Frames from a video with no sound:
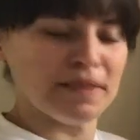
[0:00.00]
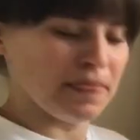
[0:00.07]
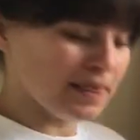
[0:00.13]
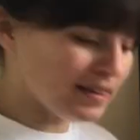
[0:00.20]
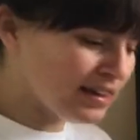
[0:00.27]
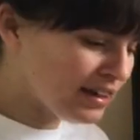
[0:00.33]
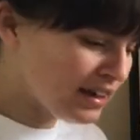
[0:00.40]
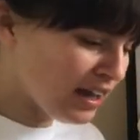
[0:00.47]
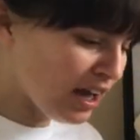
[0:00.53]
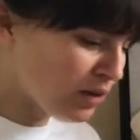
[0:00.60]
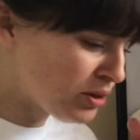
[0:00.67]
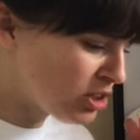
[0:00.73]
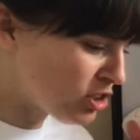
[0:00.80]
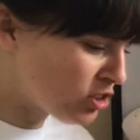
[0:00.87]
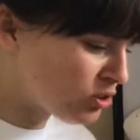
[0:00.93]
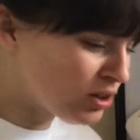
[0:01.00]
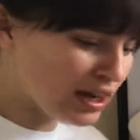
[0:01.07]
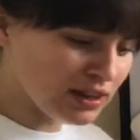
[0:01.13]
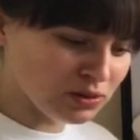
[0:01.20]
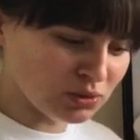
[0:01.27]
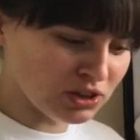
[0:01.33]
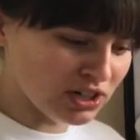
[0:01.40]
See, I wish you
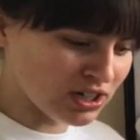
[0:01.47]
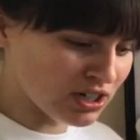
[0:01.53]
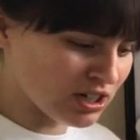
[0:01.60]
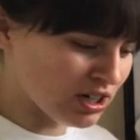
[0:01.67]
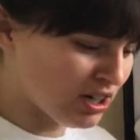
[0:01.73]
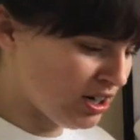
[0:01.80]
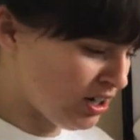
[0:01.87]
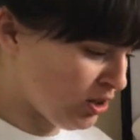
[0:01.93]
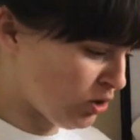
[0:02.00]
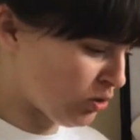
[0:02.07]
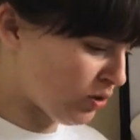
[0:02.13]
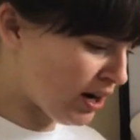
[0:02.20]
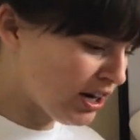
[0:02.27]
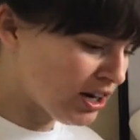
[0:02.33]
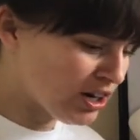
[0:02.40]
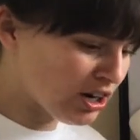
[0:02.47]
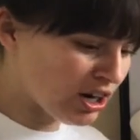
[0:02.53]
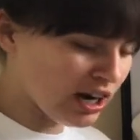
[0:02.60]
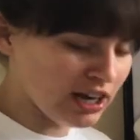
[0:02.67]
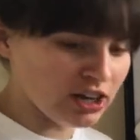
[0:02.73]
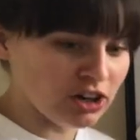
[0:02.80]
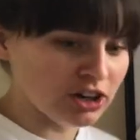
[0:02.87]
guys were here. Right here,
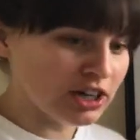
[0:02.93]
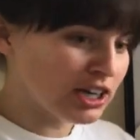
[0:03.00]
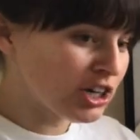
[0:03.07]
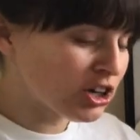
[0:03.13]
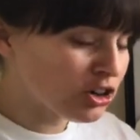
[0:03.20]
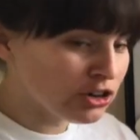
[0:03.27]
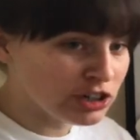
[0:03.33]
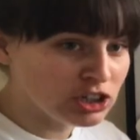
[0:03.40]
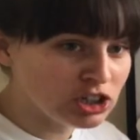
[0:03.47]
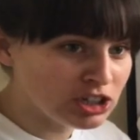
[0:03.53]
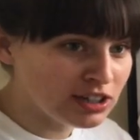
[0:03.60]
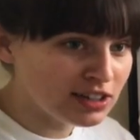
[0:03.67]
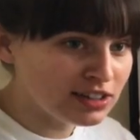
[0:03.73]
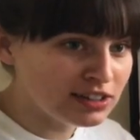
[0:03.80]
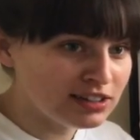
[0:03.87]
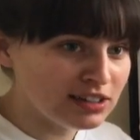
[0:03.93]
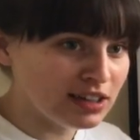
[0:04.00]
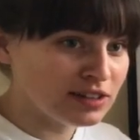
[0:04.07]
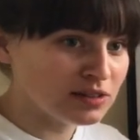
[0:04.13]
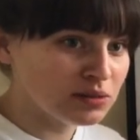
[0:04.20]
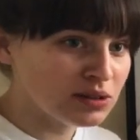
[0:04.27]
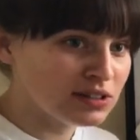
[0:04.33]
I can already hear Christian saying
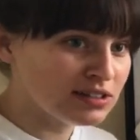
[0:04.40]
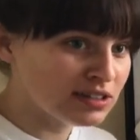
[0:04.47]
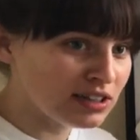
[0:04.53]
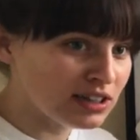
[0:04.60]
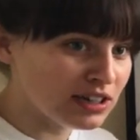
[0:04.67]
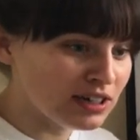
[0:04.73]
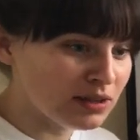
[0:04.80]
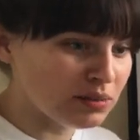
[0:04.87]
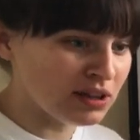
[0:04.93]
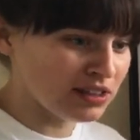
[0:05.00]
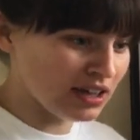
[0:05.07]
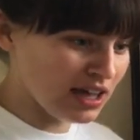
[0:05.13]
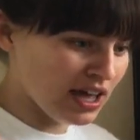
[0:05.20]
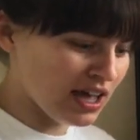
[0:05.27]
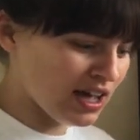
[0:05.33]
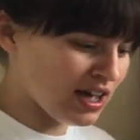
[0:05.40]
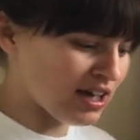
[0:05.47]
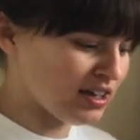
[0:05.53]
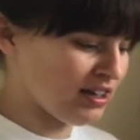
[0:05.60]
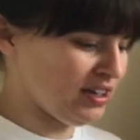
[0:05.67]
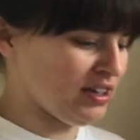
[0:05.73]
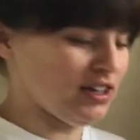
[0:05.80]
something silly about the cat
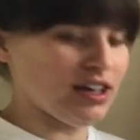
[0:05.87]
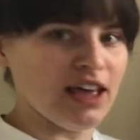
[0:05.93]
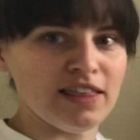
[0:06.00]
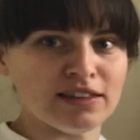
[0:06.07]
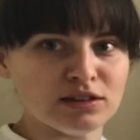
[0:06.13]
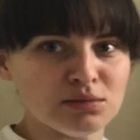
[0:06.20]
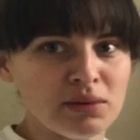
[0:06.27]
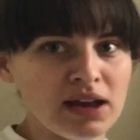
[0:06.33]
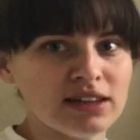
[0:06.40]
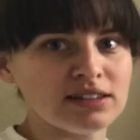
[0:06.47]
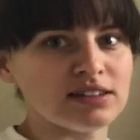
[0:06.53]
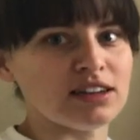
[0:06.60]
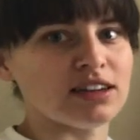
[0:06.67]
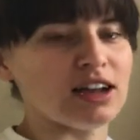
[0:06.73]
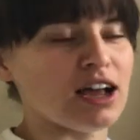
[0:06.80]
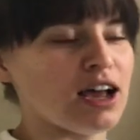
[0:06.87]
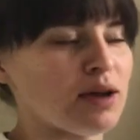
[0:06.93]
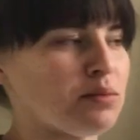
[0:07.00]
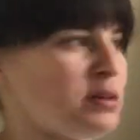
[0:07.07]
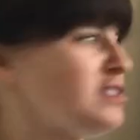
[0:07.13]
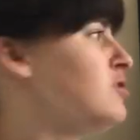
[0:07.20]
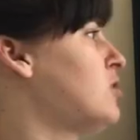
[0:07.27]
and this mess, and I
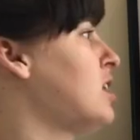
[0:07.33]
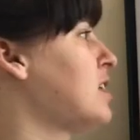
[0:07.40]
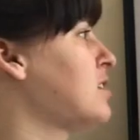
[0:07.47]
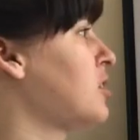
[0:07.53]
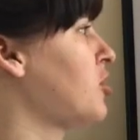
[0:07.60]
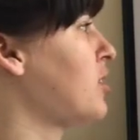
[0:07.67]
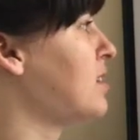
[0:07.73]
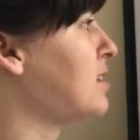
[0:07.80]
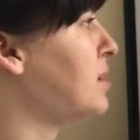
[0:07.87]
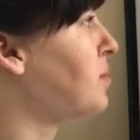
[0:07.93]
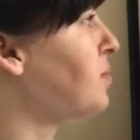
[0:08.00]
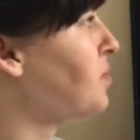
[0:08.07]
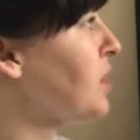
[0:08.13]
miss you guys like crazy.